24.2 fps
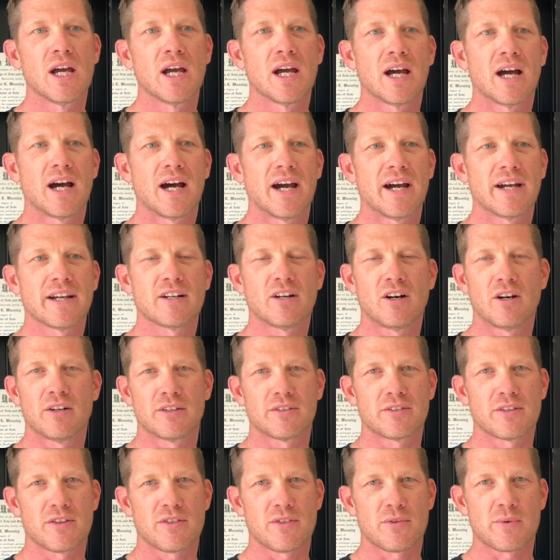I called
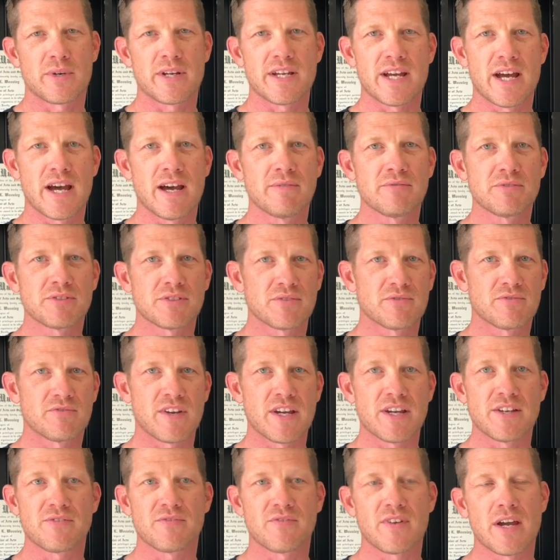it the 3 Fs,
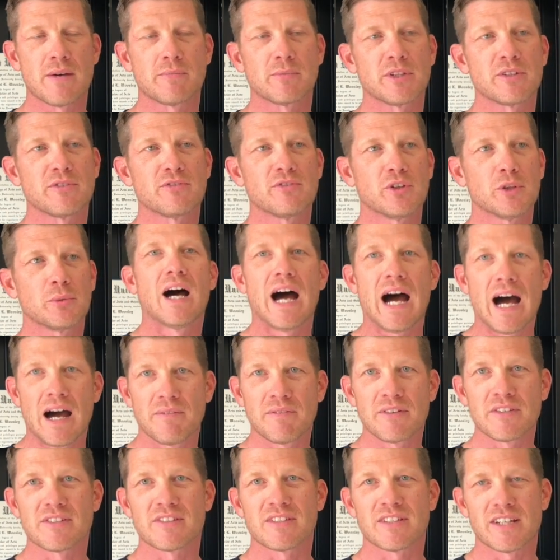faith, family, football.
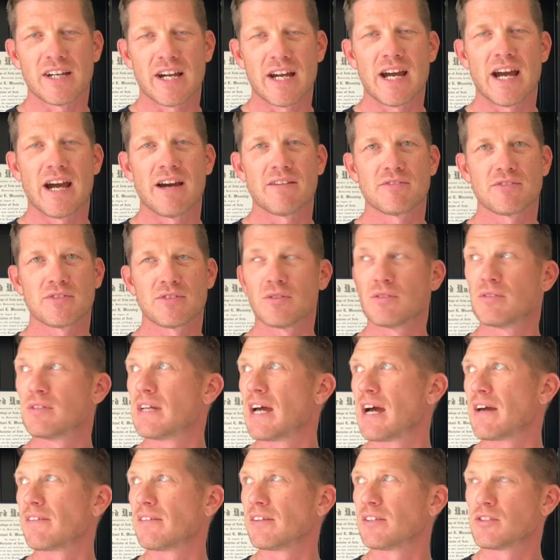Obviously, I have student
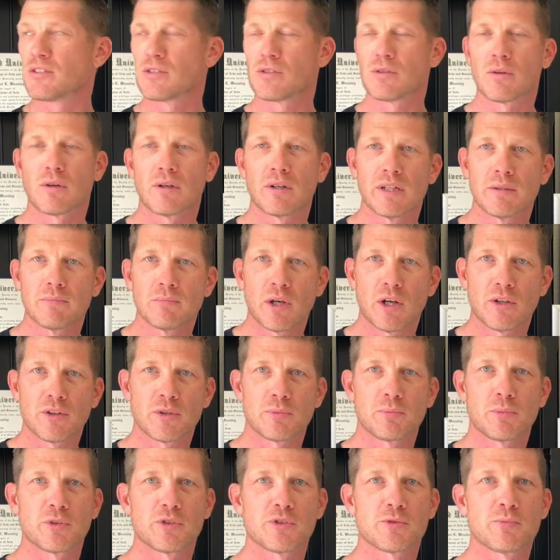athletes who are in
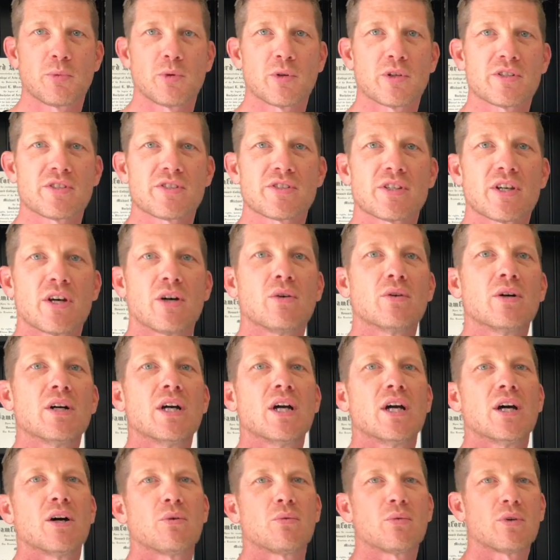multiple sports, so
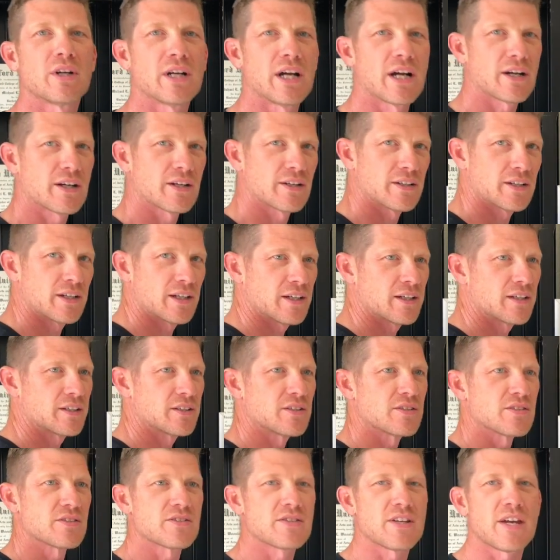we're not going to
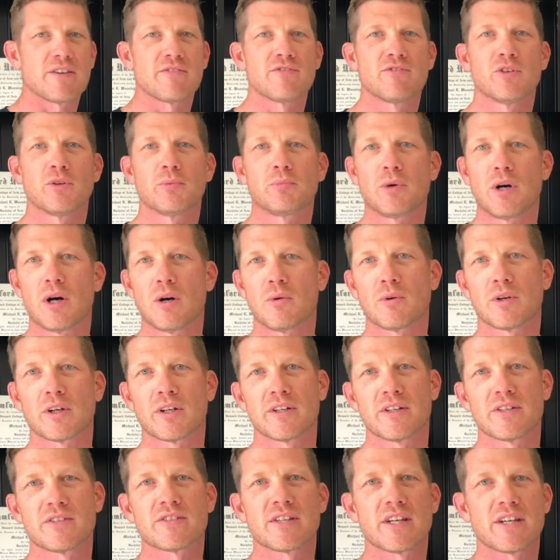say football, we're
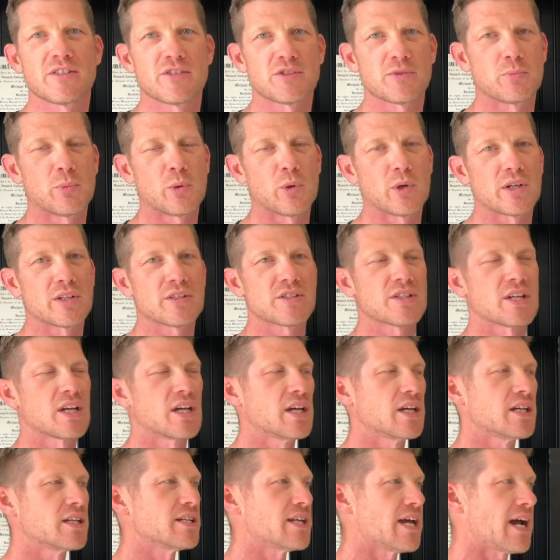going to say sports.
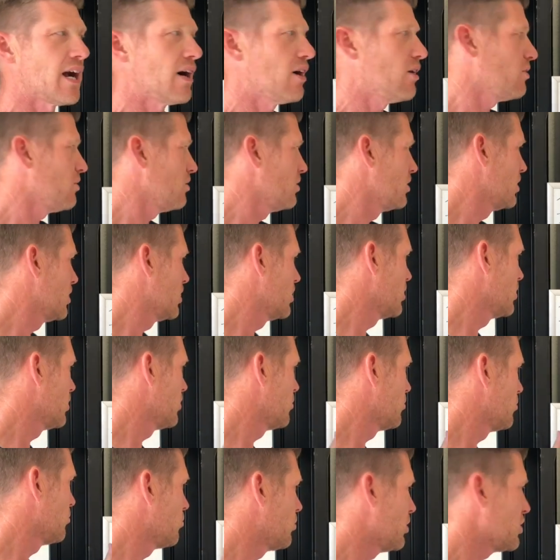Now,
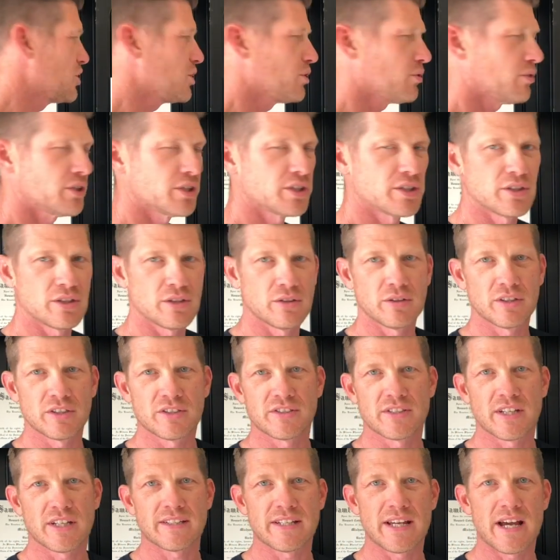what you want to do is
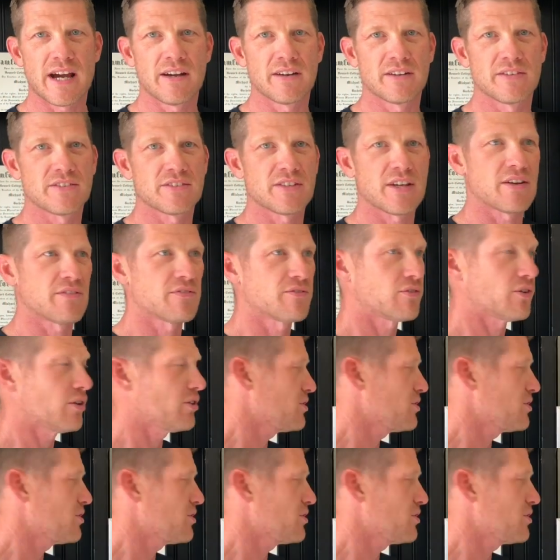sit down and say first